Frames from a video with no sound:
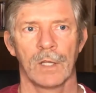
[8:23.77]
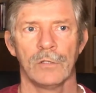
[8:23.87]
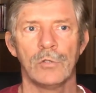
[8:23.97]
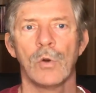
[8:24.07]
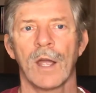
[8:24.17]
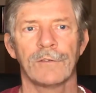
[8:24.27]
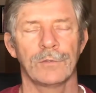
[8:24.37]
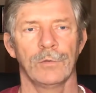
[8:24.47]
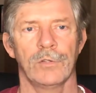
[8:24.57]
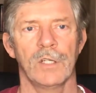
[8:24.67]
You have
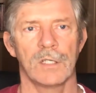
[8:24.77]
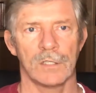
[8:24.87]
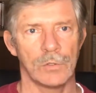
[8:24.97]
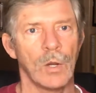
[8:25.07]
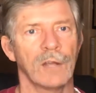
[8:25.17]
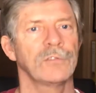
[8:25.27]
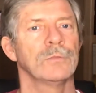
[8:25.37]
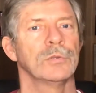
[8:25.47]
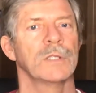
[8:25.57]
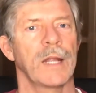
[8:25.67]
to think it. You have to
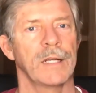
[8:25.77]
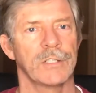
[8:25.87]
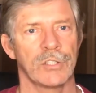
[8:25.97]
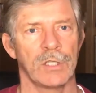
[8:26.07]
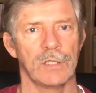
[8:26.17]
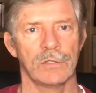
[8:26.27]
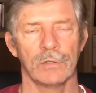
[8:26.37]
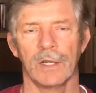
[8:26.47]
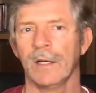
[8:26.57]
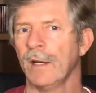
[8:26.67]
put energy into
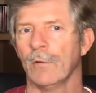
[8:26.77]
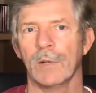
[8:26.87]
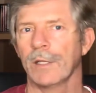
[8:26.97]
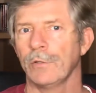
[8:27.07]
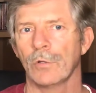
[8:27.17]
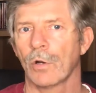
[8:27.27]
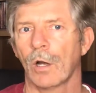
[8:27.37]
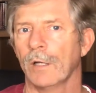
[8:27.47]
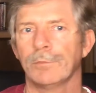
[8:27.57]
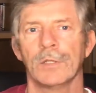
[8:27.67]
it. Whether you
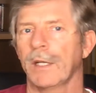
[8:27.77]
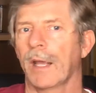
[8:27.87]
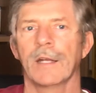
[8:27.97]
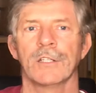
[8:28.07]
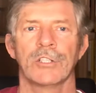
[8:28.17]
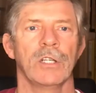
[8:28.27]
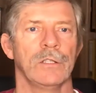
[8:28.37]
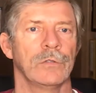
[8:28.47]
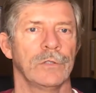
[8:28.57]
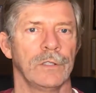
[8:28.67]
call it putting energy
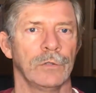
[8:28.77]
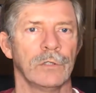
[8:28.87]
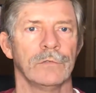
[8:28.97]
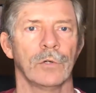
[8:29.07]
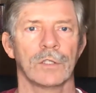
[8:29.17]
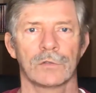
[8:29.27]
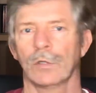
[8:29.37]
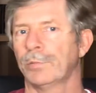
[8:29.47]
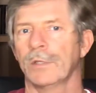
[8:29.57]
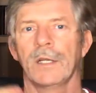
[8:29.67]
into the universe or
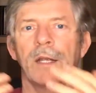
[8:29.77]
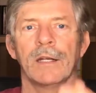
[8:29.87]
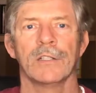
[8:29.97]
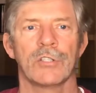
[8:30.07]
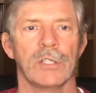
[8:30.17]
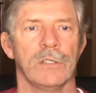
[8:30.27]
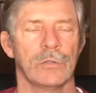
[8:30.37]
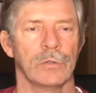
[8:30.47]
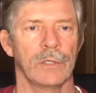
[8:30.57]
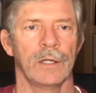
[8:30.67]
putting energy
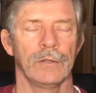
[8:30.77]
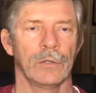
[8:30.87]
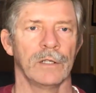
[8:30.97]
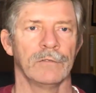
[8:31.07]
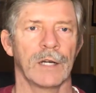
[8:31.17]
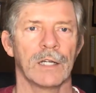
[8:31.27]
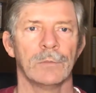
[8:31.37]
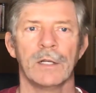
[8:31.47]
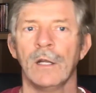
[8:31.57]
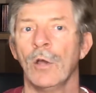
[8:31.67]
into your
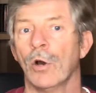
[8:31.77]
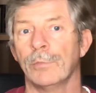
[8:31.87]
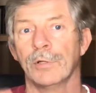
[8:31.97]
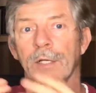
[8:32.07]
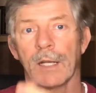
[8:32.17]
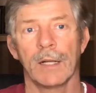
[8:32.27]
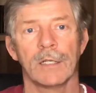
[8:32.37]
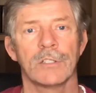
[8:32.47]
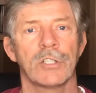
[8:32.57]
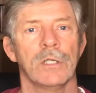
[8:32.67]
environment or putting
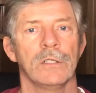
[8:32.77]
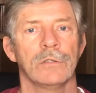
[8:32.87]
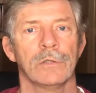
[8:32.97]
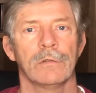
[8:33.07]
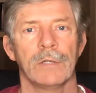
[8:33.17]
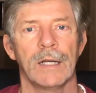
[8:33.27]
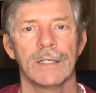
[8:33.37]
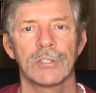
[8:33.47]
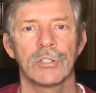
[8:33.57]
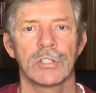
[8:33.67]
energy into the
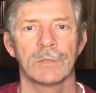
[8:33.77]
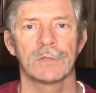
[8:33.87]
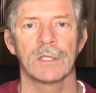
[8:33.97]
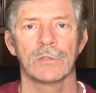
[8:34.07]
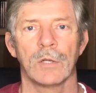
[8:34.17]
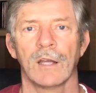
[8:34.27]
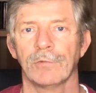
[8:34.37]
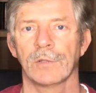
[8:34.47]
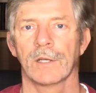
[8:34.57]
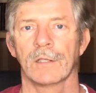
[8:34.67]
relationships that you have
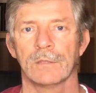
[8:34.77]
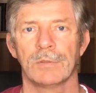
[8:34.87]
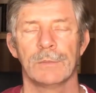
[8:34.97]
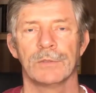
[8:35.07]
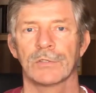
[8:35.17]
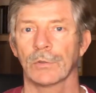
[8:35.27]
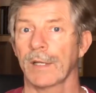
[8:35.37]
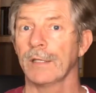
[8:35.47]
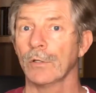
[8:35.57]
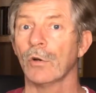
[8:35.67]
with other people, so
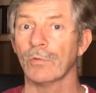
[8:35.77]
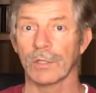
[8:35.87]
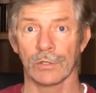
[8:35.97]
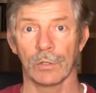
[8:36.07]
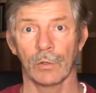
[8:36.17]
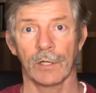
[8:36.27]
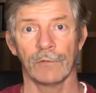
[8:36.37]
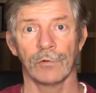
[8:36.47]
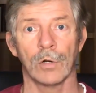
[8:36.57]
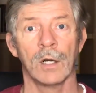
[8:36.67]
they know what you're looking
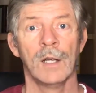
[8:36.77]
for